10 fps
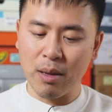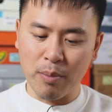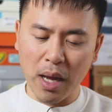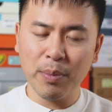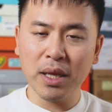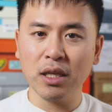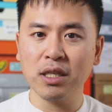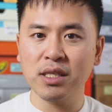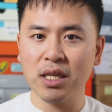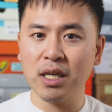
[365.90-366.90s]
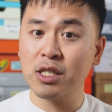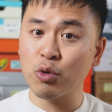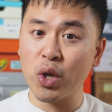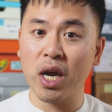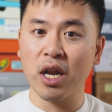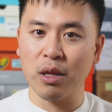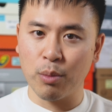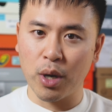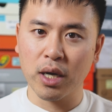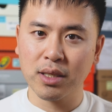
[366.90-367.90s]
they might be a little snug straight out of the
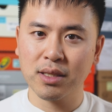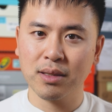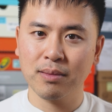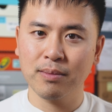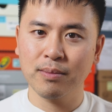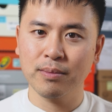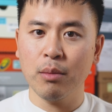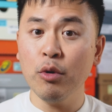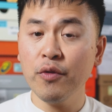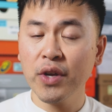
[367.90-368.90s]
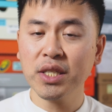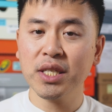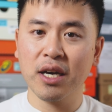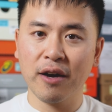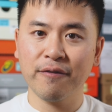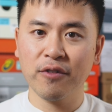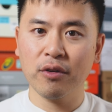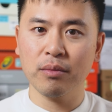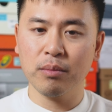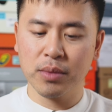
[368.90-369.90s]
box. Moving on to the
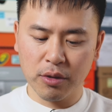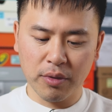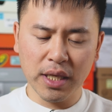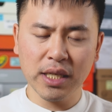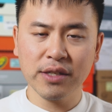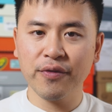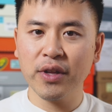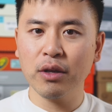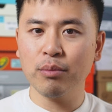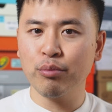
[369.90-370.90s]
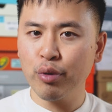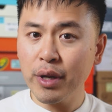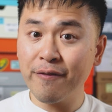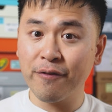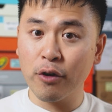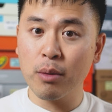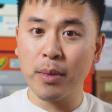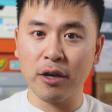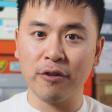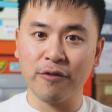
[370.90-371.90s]
comfort, so these feel pretty firm
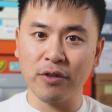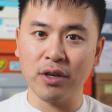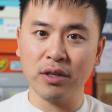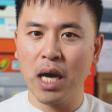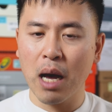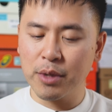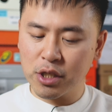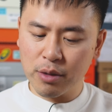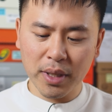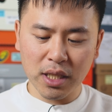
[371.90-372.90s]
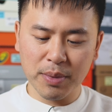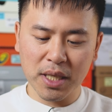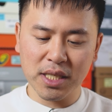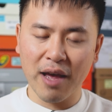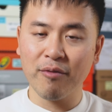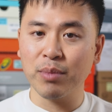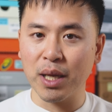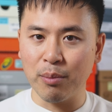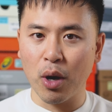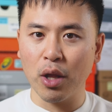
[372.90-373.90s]
underfoot. I'm assuming it's because I haven't
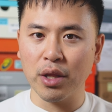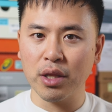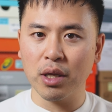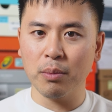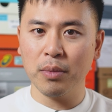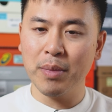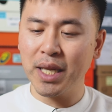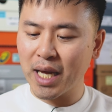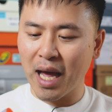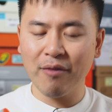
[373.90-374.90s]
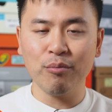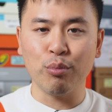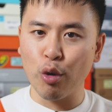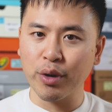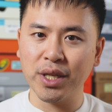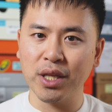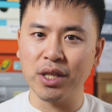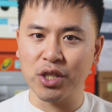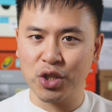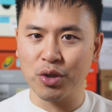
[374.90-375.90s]
played ball in them, meaning I haven't broken in
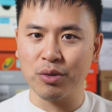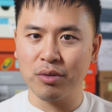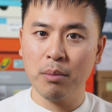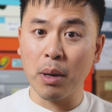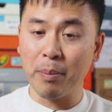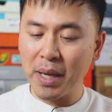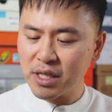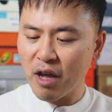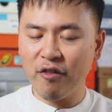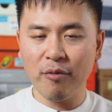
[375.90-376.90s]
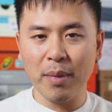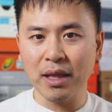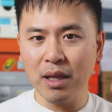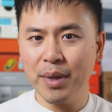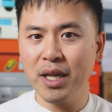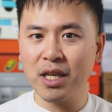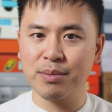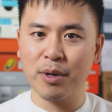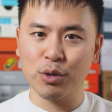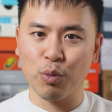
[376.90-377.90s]
this shoe. But based off of my limited
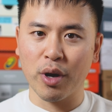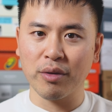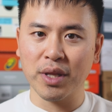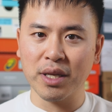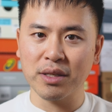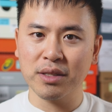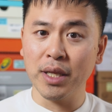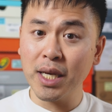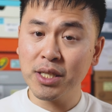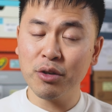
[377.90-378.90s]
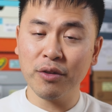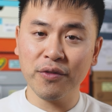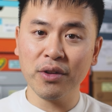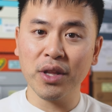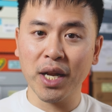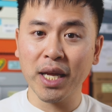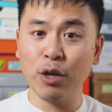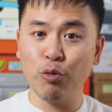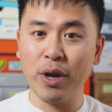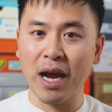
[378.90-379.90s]
experience wearing these, yes, you can feel the
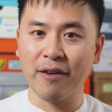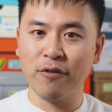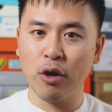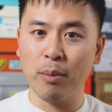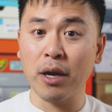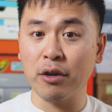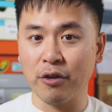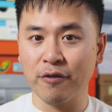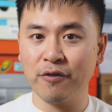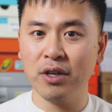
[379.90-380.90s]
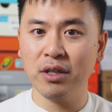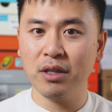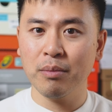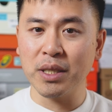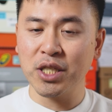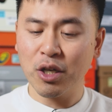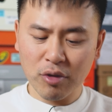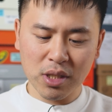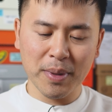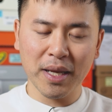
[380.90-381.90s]
Nike React foam under your foot, but
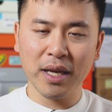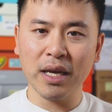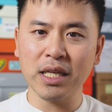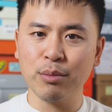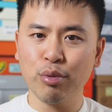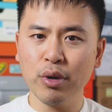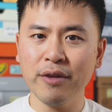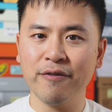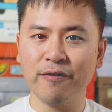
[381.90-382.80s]
generally speaking, it's a pretty